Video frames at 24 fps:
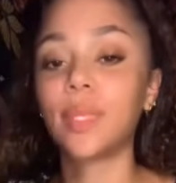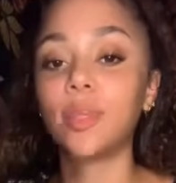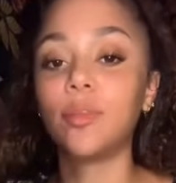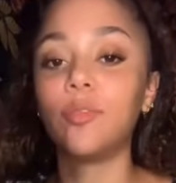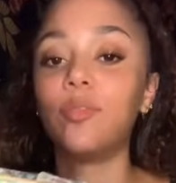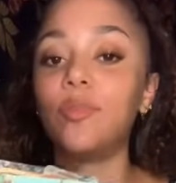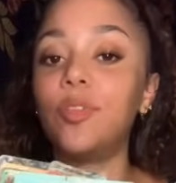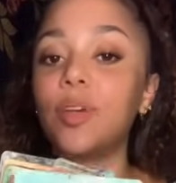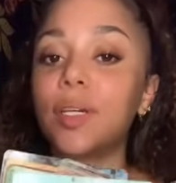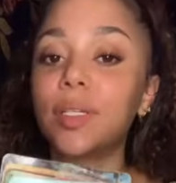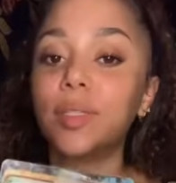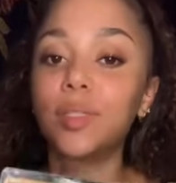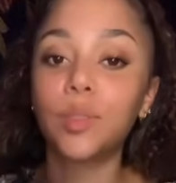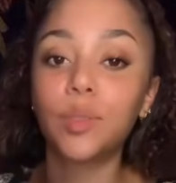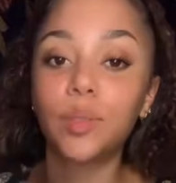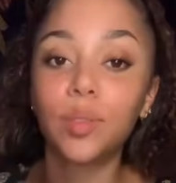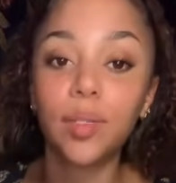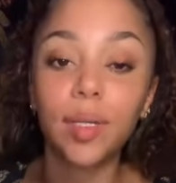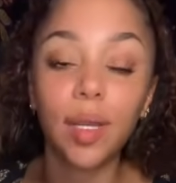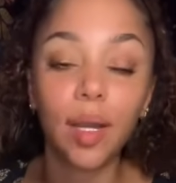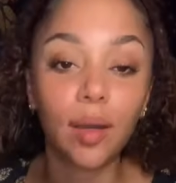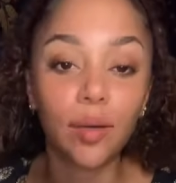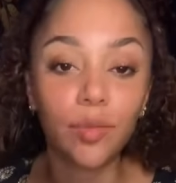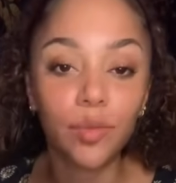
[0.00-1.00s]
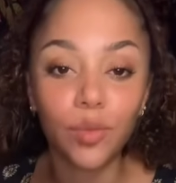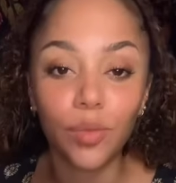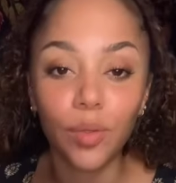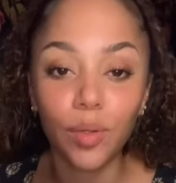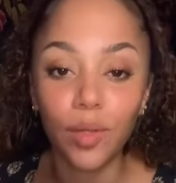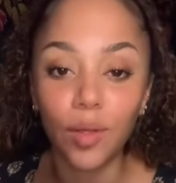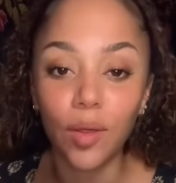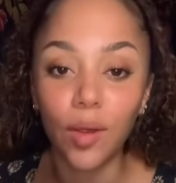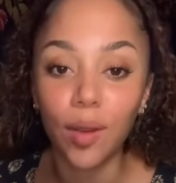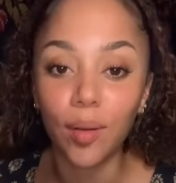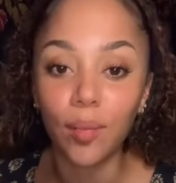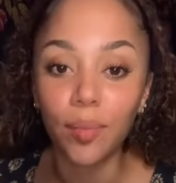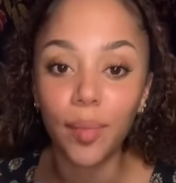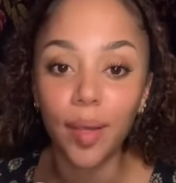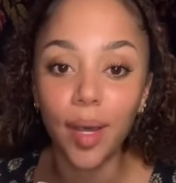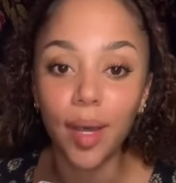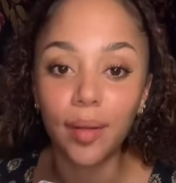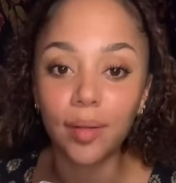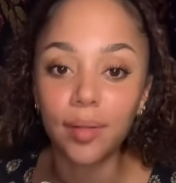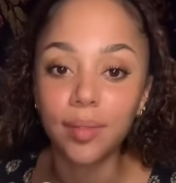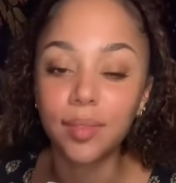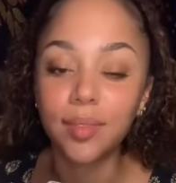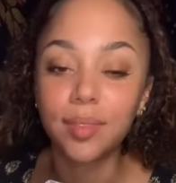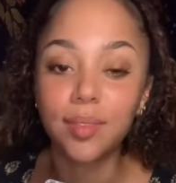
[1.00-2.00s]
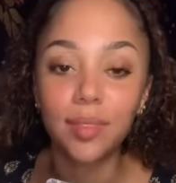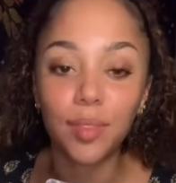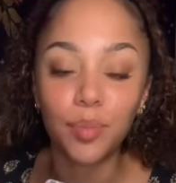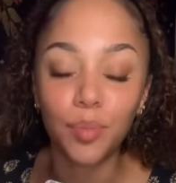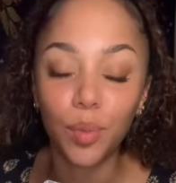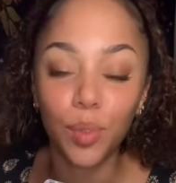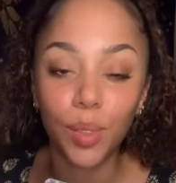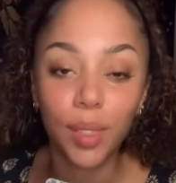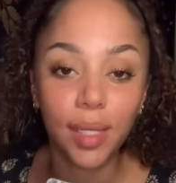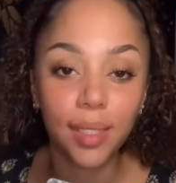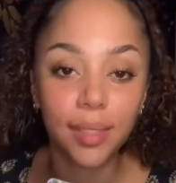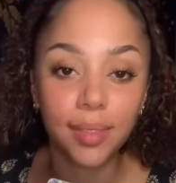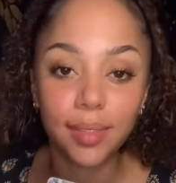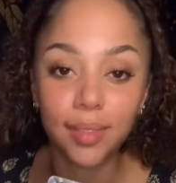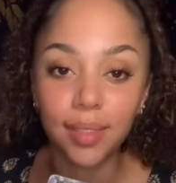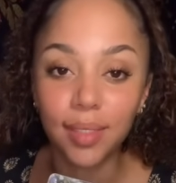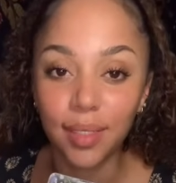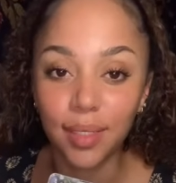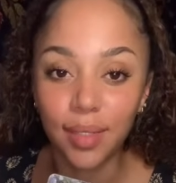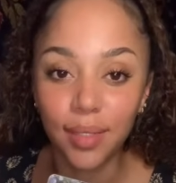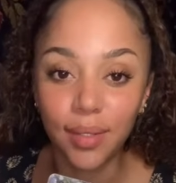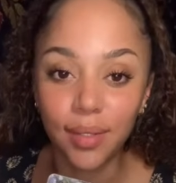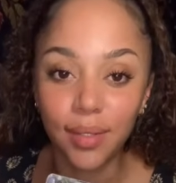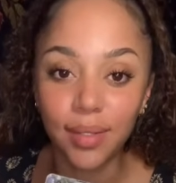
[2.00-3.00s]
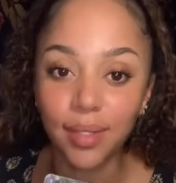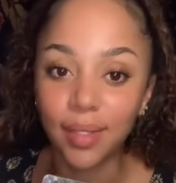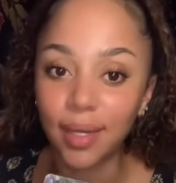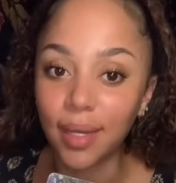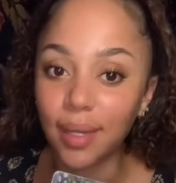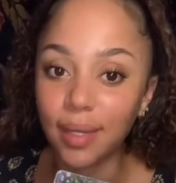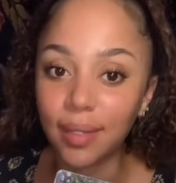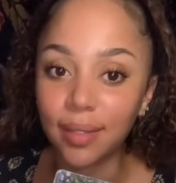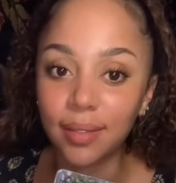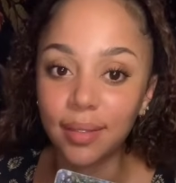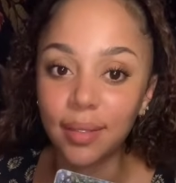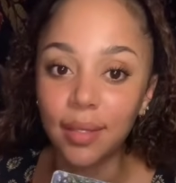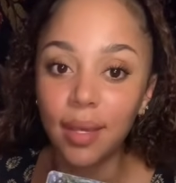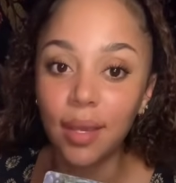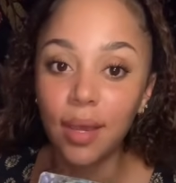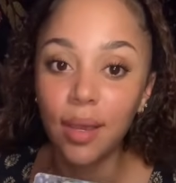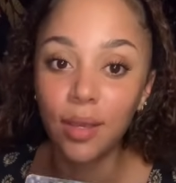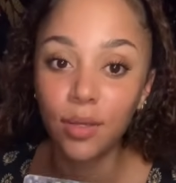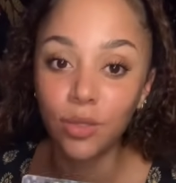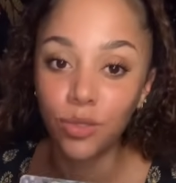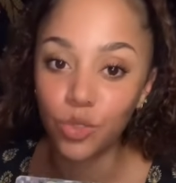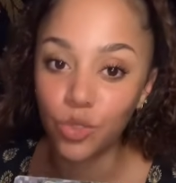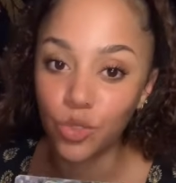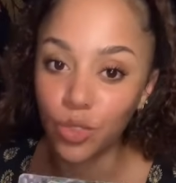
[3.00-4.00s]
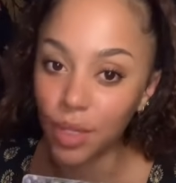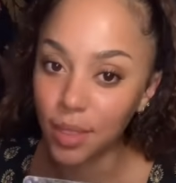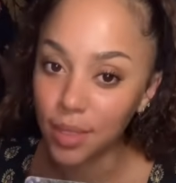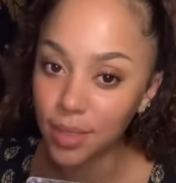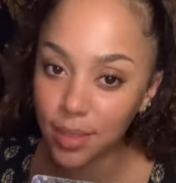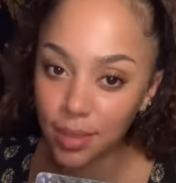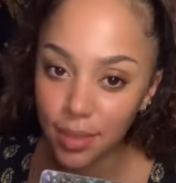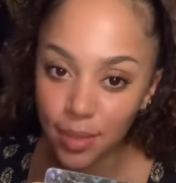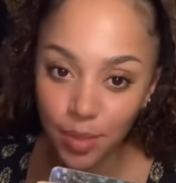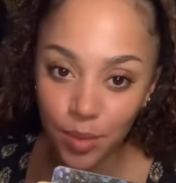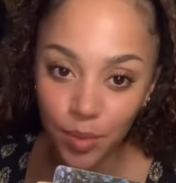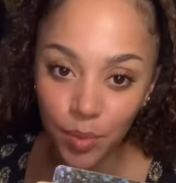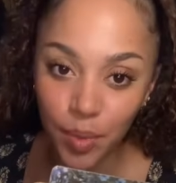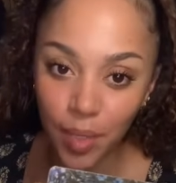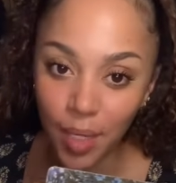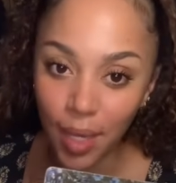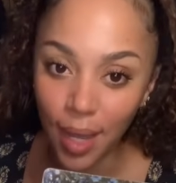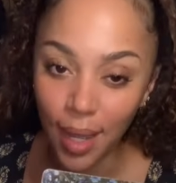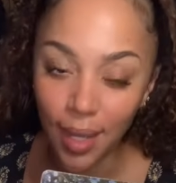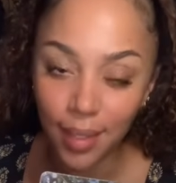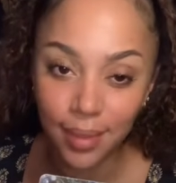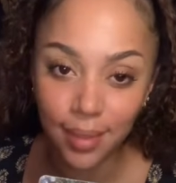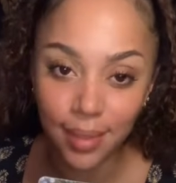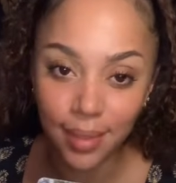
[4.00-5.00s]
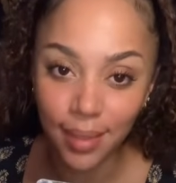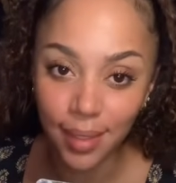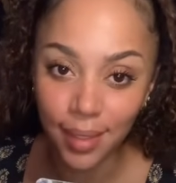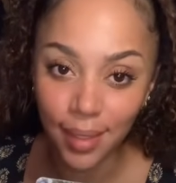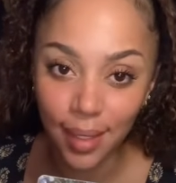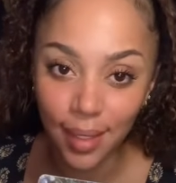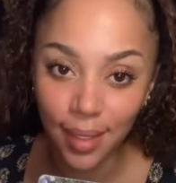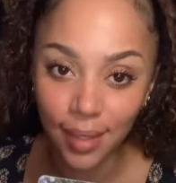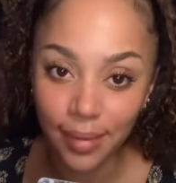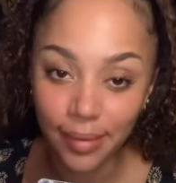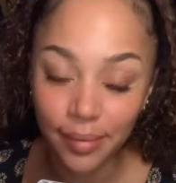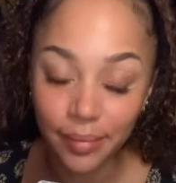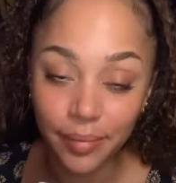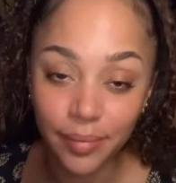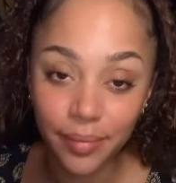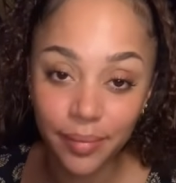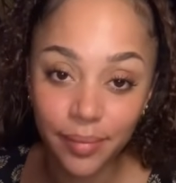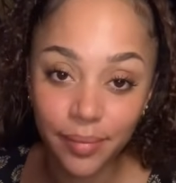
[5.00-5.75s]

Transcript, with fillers: Victory after a long battle stipulated here again. Justice behind it again.